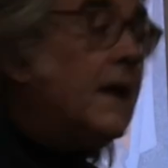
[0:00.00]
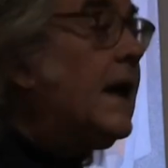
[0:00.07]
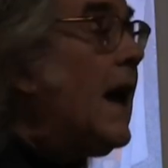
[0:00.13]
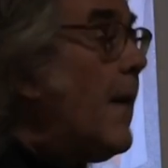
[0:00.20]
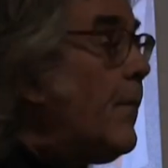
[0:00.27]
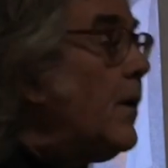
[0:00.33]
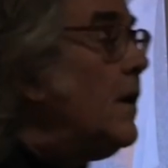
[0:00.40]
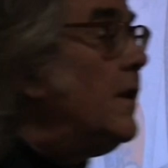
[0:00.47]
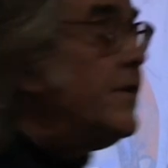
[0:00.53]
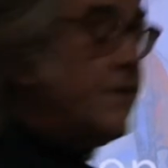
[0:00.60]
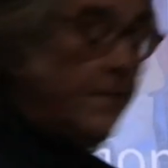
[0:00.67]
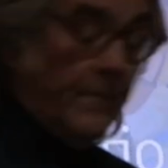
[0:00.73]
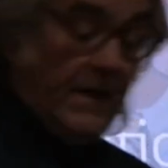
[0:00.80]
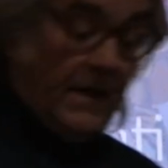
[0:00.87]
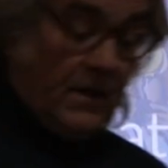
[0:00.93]

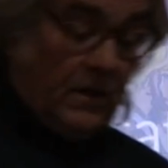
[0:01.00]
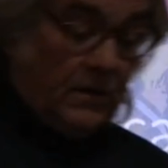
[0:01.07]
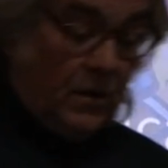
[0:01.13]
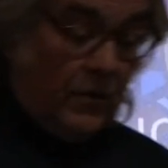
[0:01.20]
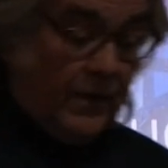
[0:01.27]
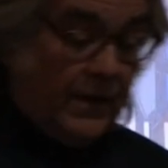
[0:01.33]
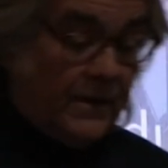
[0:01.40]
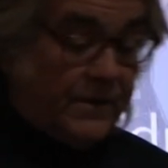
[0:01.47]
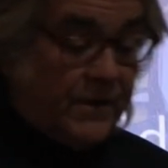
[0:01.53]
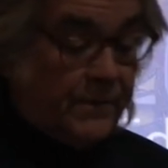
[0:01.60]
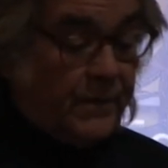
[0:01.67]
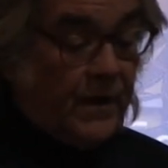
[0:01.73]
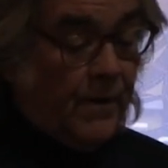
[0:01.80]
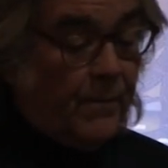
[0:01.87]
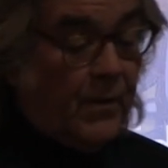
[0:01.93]
Capitalism and
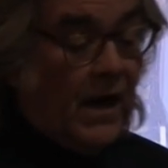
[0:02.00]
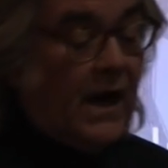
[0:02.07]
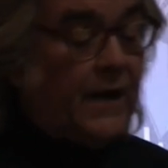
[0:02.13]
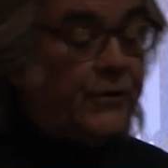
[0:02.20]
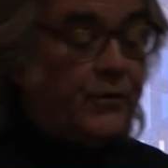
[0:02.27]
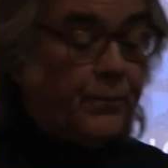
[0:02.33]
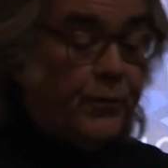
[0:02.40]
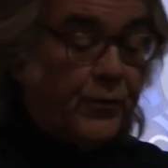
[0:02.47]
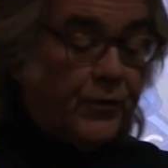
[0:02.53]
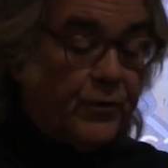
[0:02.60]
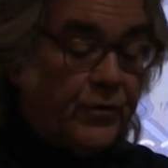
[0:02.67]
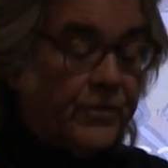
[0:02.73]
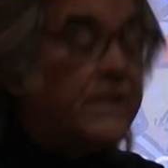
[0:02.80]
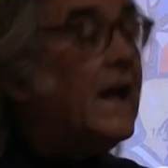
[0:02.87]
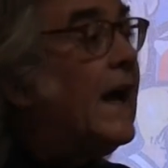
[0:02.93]
colonialism combine to
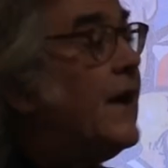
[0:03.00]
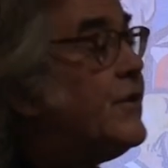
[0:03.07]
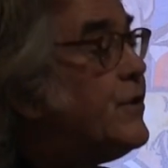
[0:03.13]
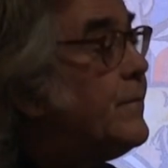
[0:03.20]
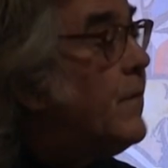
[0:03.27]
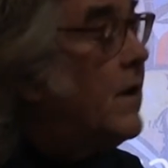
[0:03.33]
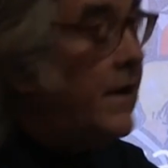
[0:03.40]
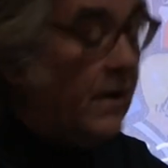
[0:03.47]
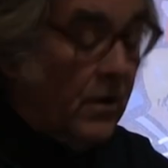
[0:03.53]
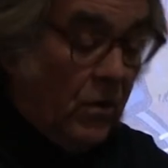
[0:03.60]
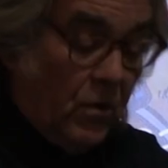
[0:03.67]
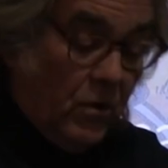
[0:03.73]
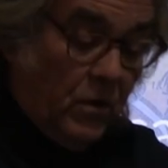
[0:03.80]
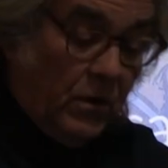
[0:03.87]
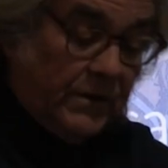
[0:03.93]
produce the hegemonic
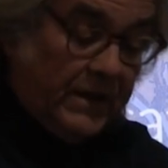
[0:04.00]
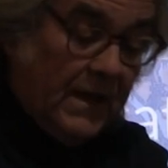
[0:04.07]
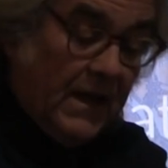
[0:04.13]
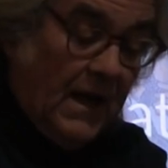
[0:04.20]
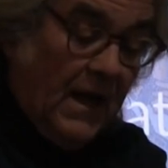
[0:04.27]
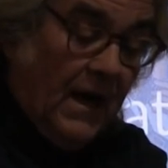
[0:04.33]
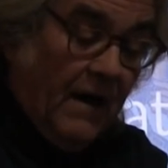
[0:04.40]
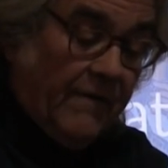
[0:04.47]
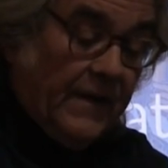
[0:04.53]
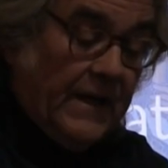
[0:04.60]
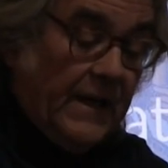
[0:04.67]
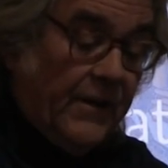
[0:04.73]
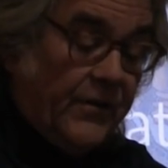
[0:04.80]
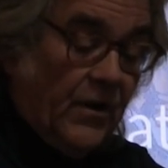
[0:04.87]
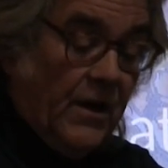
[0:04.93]
hold of an
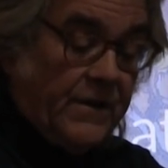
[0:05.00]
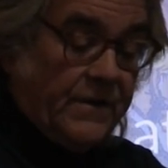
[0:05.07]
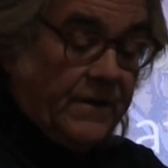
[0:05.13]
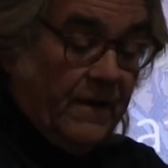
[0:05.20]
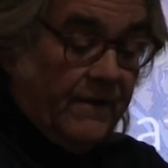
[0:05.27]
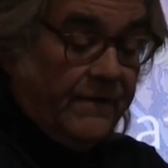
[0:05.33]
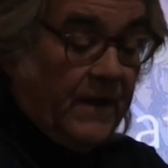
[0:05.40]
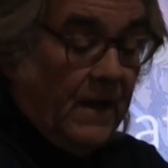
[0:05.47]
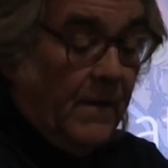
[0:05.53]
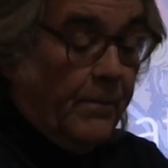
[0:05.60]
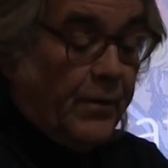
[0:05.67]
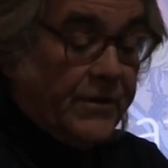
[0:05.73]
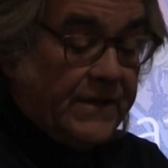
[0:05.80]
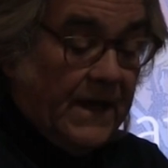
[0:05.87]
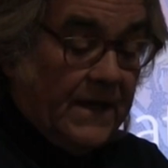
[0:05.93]
ethos of
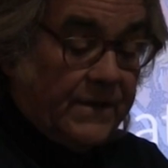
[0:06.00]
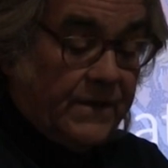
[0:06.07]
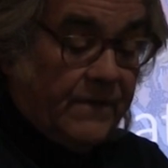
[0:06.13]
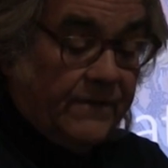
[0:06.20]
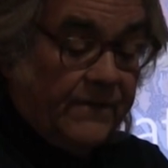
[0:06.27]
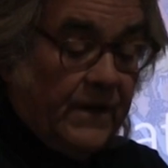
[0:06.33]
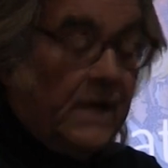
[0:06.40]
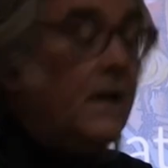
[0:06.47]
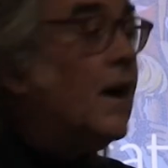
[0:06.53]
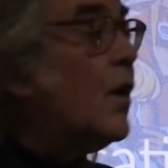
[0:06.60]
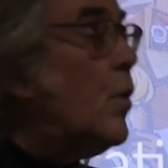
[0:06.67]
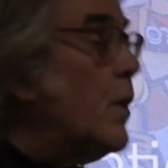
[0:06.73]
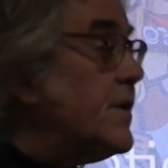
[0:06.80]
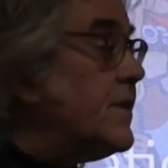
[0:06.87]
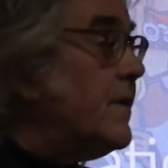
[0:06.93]
possessive,
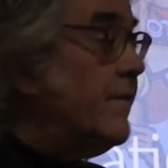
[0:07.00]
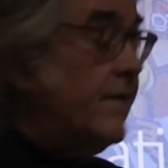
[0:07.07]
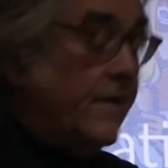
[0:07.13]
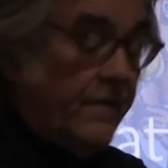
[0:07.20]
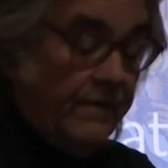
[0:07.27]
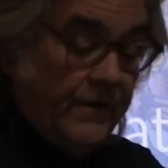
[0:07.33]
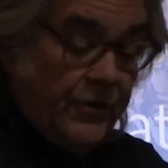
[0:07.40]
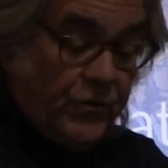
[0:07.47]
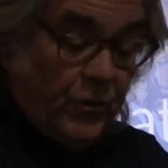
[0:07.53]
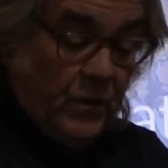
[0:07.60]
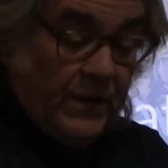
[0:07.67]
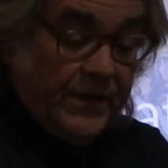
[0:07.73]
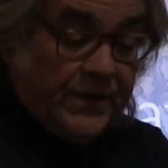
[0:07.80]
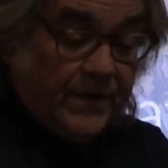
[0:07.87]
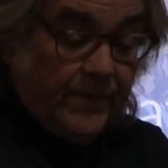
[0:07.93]
acquisitive
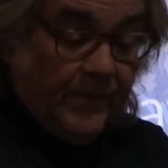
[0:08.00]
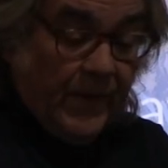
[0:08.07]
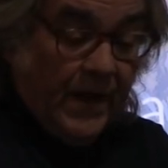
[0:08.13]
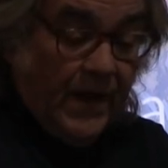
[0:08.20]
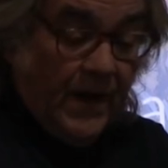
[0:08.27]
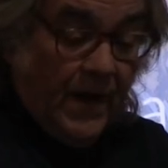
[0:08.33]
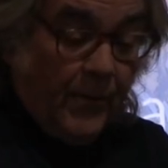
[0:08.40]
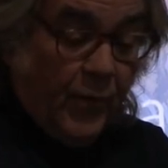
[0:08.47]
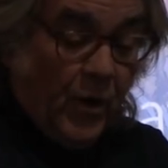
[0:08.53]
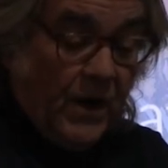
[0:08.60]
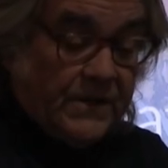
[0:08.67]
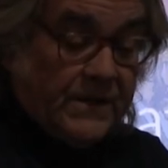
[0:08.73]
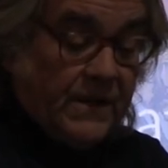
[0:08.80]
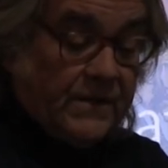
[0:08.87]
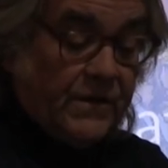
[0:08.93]
individualism, a
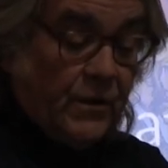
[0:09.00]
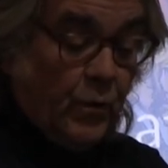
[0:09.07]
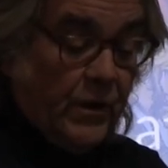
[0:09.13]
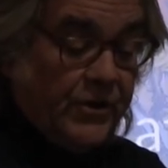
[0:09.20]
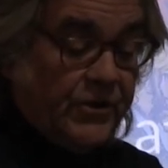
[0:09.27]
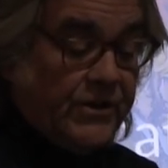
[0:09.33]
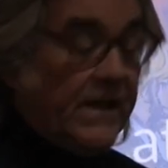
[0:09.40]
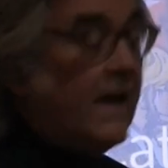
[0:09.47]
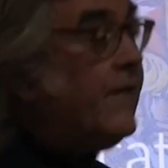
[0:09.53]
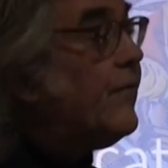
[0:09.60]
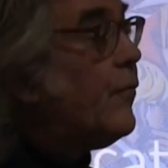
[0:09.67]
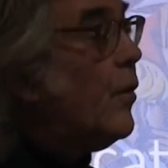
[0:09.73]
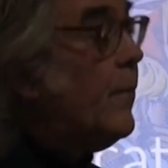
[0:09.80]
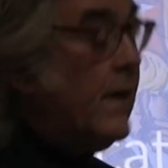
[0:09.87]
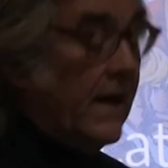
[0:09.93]
process in which
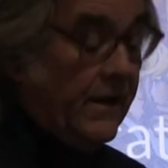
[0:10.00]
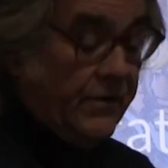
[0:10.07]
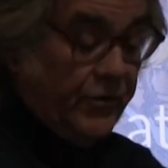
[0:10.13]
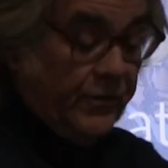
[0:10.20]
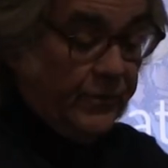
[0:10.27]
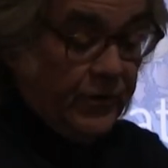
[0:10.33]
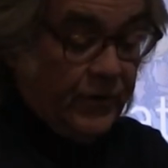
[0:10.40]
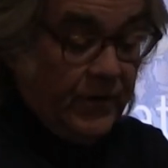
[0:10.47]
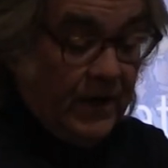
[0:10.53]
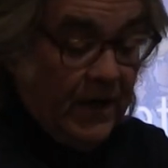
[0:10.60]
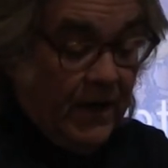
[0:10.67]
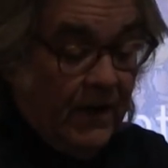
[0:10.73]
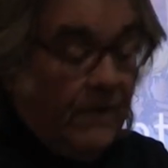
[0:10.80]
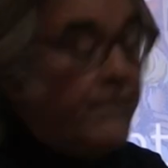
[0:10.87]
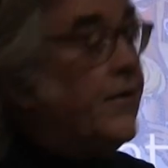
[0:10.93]
state formation
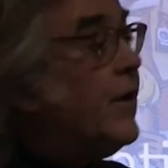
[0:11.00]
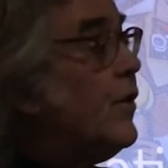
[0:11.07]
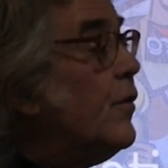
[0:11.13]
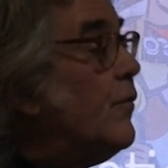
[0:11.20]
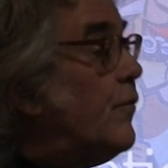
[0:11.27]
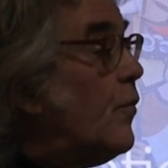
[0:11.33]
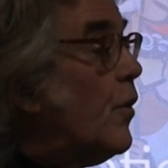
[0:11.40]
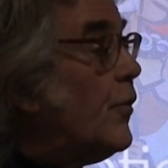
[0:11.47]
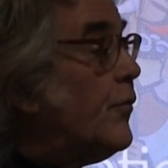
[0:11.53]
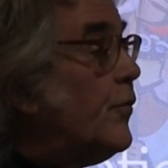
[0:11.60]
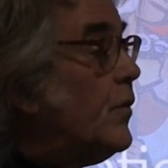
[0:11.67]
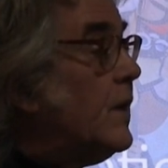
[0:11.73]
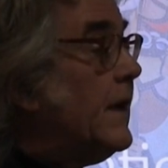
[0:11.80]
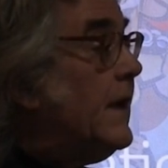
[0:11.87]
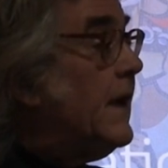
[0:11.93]
figured
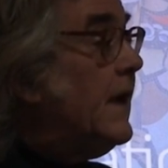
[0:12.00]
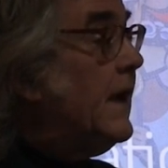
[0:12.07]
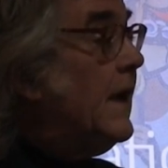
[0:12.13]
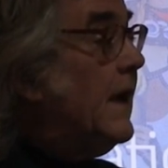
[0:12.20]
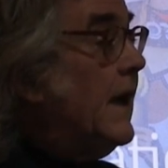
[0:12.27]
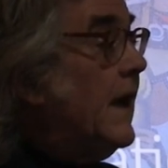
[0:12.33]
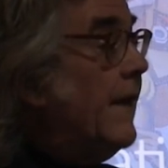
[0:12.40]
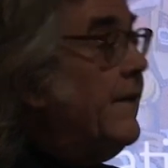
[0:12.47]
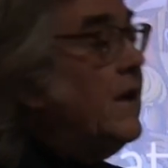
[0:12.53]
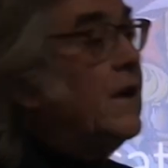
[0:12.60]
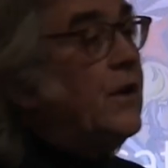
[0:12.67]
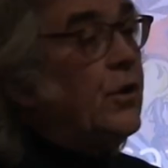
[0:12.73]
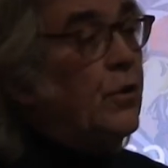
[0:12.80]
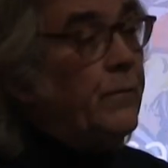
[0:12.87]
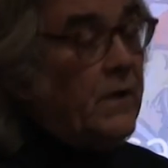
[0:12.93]
forcefully, and
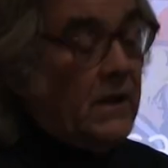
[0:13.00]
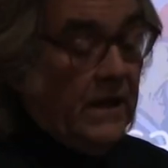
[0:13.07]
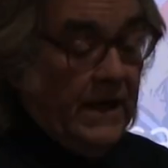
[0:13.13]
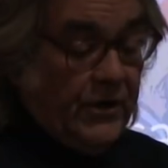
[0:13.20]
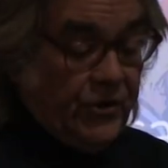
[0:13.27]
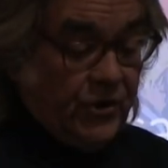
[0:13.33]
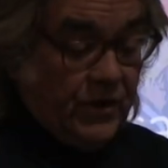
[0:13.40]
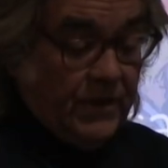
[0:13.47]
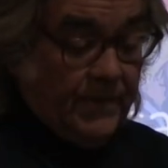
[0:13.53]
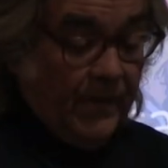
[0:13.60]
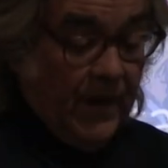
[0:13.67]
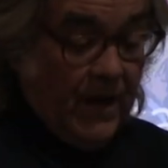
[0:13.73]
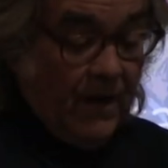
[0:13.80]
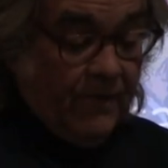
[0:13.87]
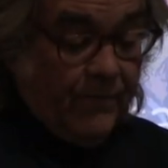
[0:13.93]
the
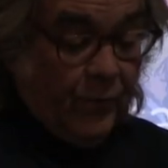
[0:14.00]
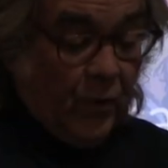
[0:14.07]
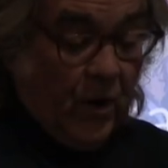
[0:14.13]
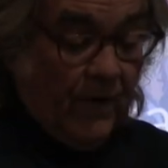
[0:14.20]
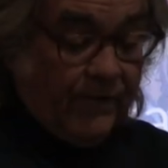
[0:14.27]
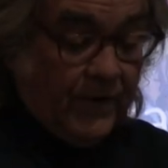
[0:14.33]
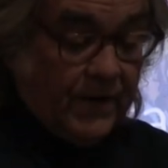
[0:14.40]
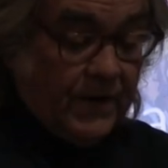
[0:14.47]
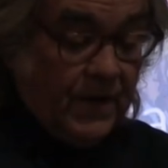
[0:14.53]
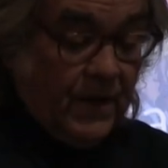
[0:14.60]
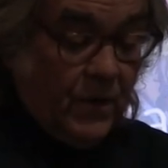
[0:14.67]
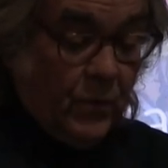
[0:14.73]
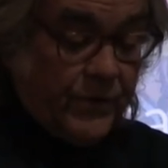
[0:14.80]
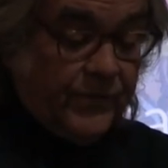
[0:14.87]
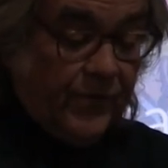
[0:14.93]
accumulation of profit
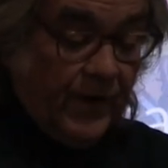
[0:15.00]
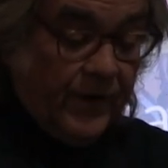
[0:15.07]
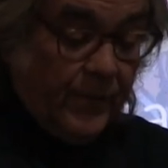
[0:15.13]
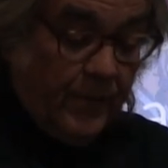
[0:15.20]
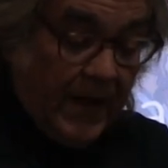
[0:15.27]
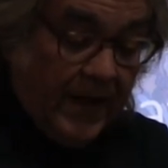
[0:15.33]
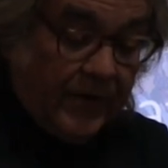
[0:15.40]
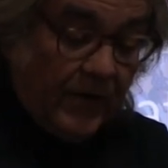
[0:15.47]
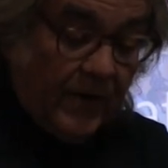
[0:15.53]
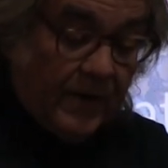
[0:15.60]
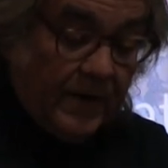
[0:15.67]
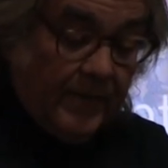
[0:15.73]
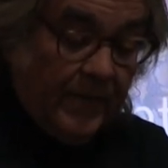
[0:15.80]
was fundamental.